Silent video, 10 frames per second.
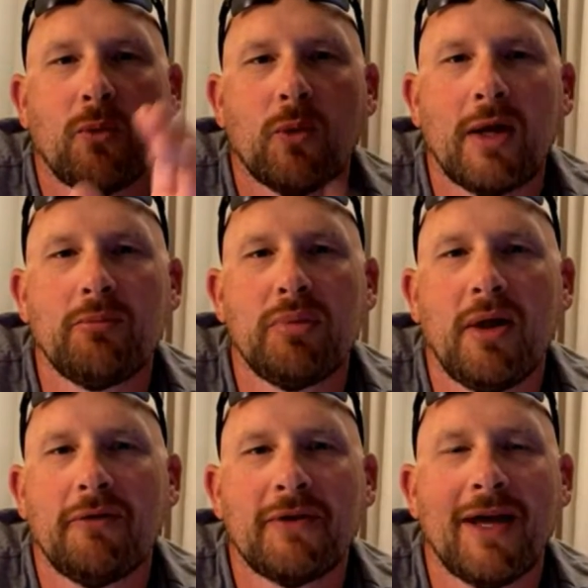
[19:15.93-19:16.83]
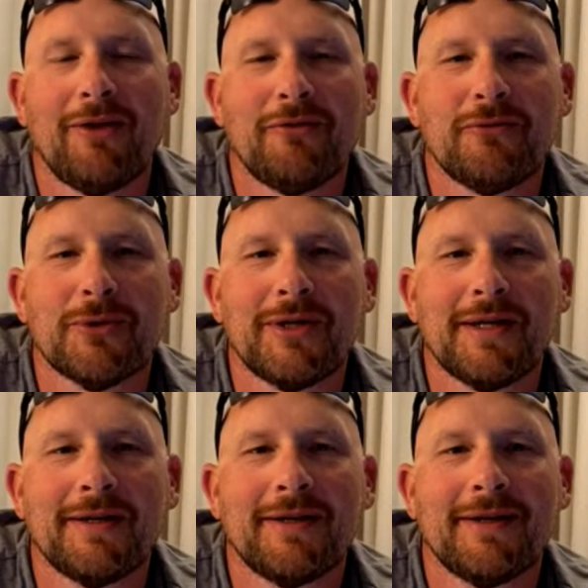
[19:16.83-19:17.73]
Red Bluff,
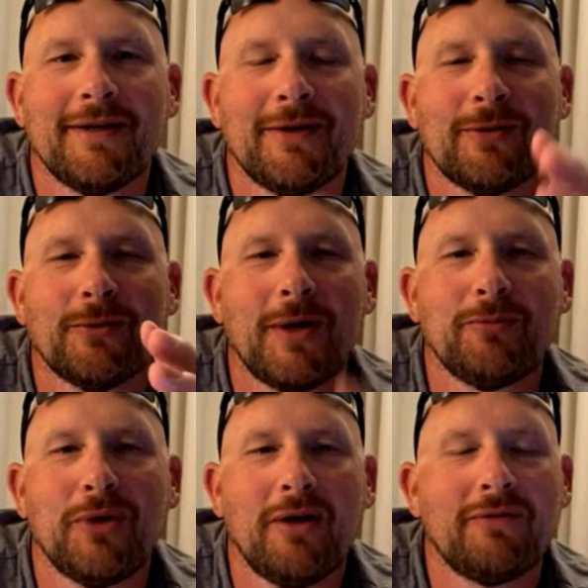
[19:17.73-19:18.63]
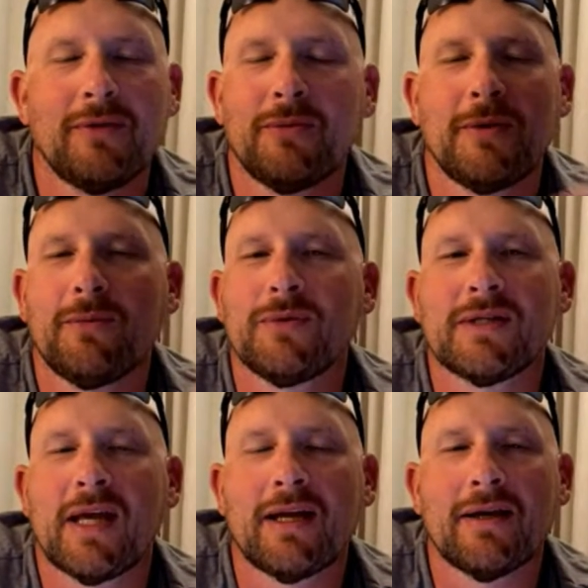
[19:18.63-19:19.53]
California. Red Bluff. It
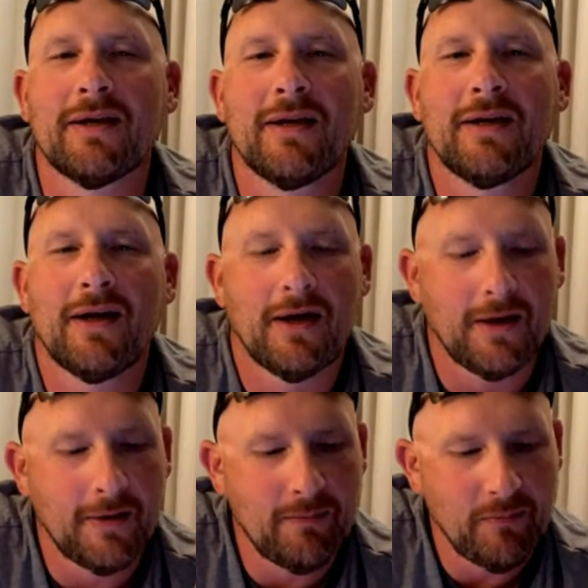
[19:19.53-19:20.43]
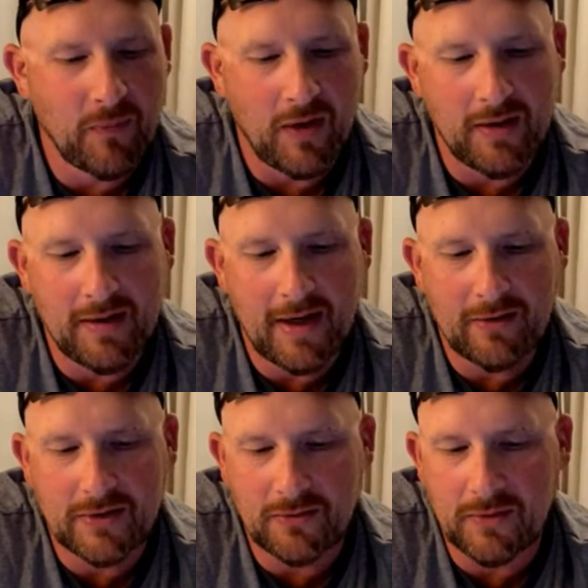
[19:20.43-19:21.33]
was like a
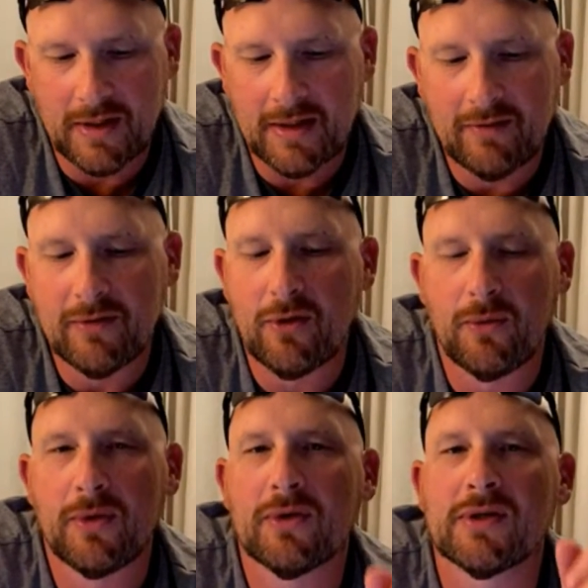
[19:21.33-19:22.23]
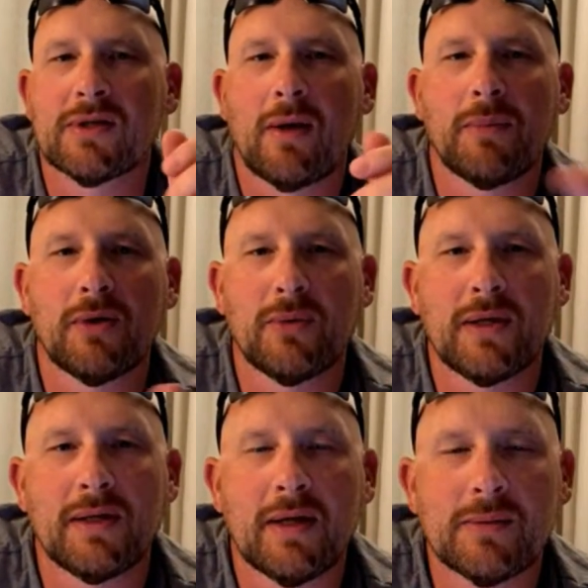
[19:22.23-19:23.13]
unannounced. We didn't even know we were going to stop there.
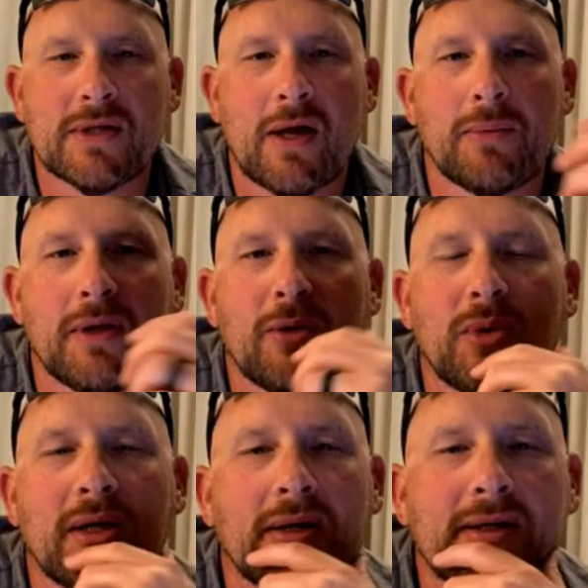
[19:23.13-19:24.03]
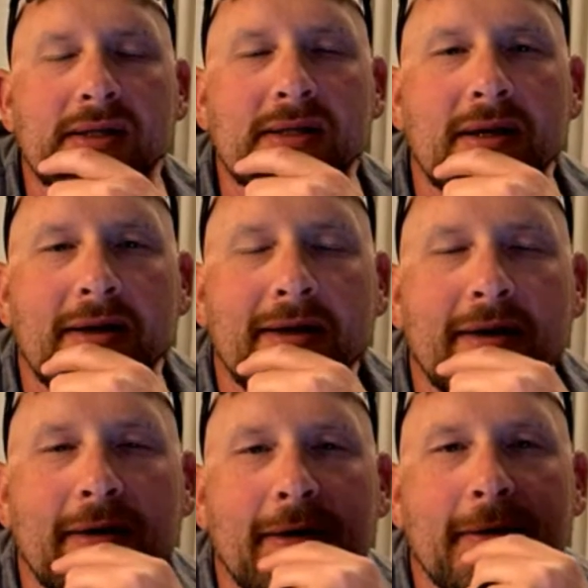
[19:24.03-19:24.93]
We ended up stopping there because
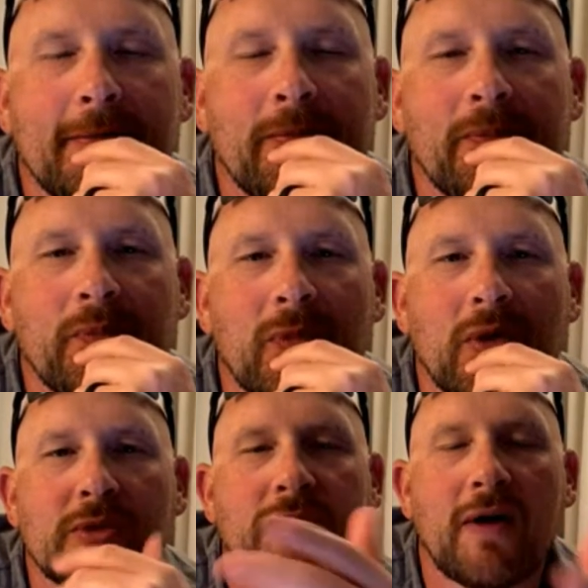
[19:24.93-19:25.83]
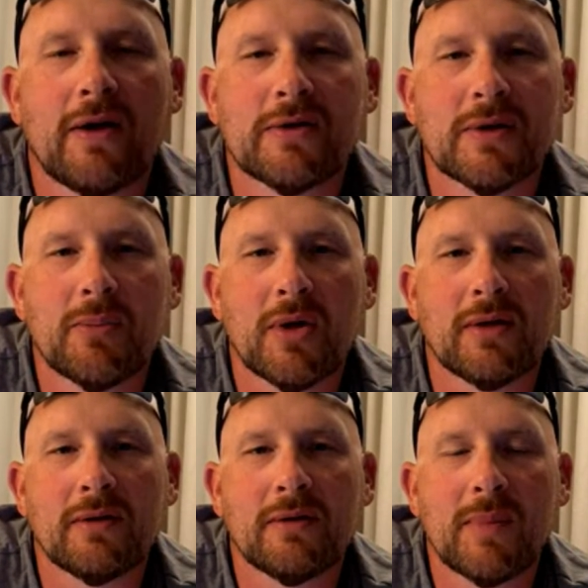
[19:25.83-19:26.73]
there were fires up
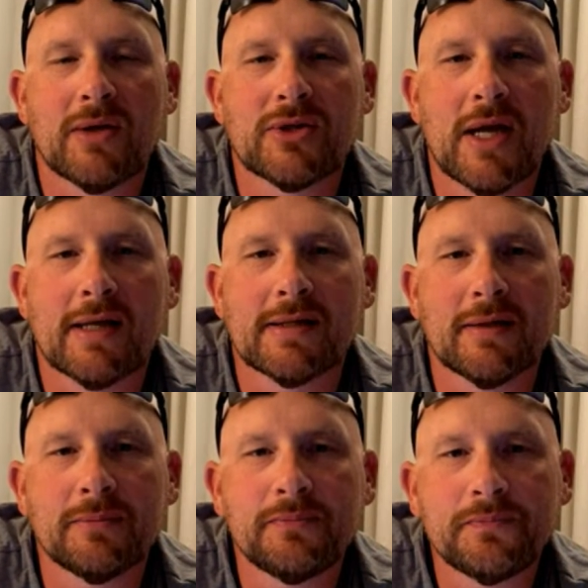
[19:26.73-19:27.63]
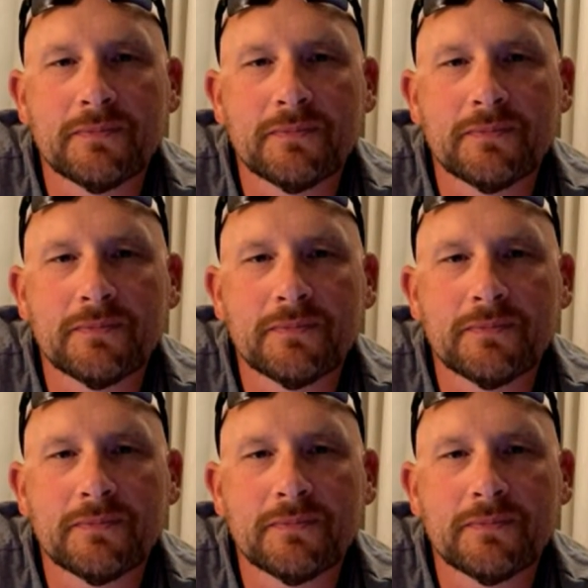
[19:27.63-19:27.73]
on Mount Shasta,